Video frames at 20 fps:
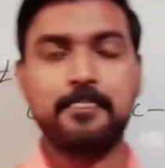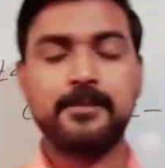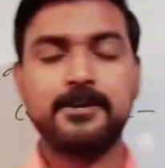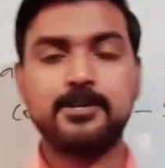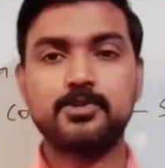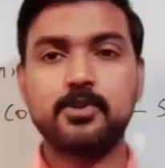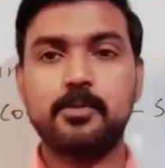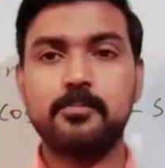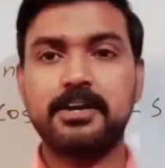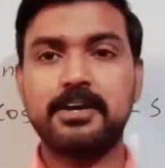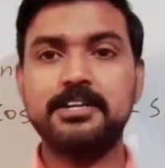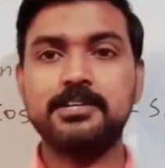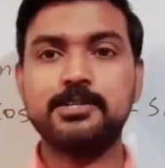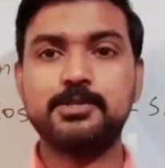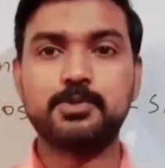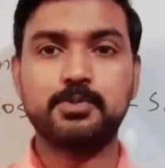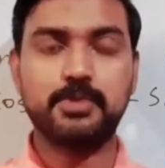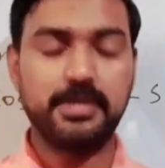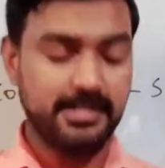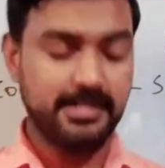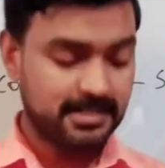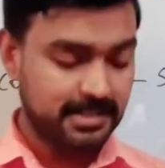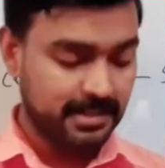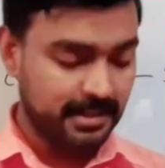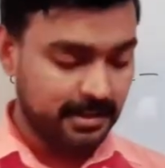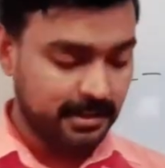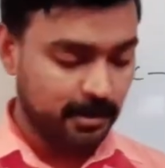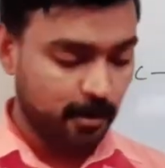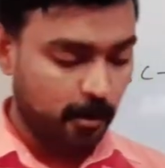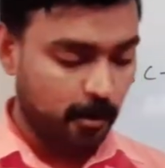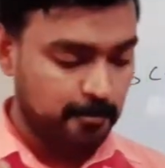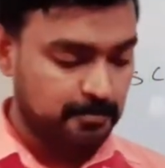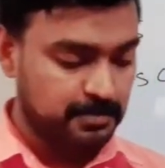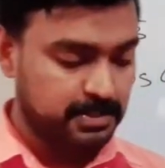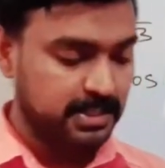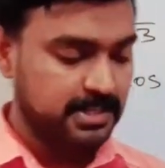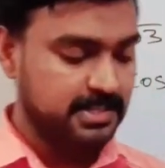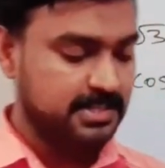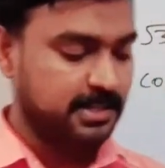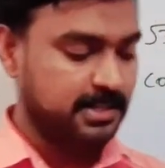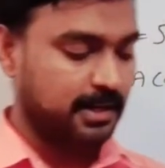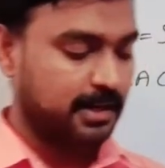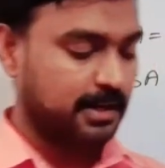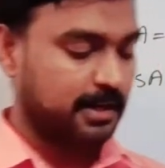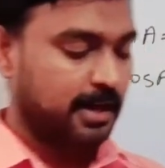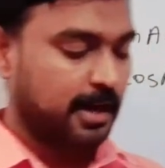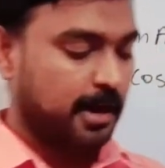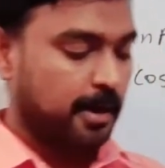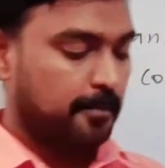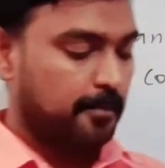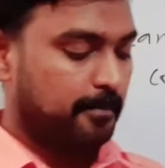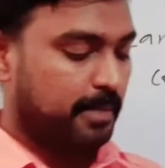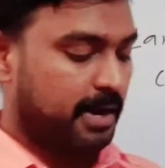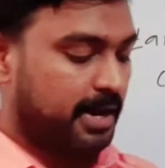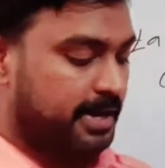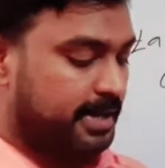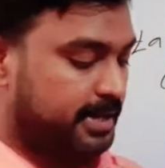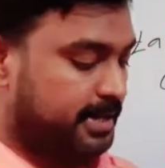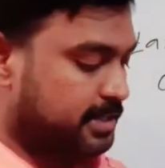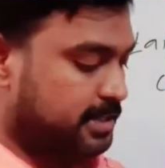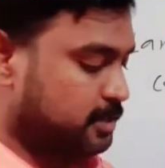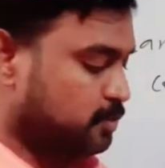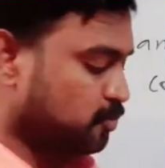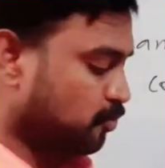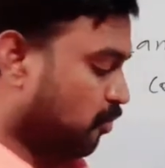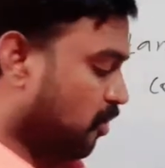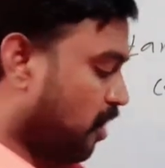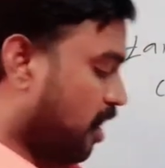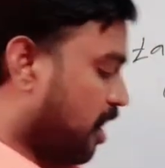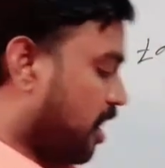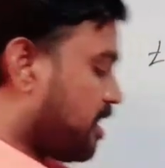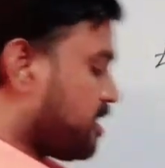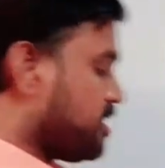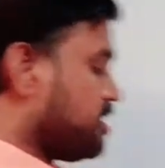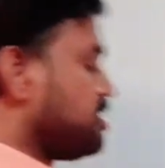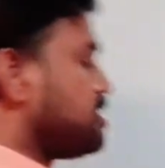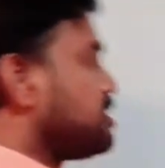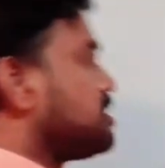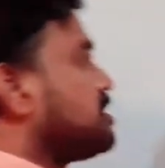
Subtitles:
So my dear students, here the options are minus 1,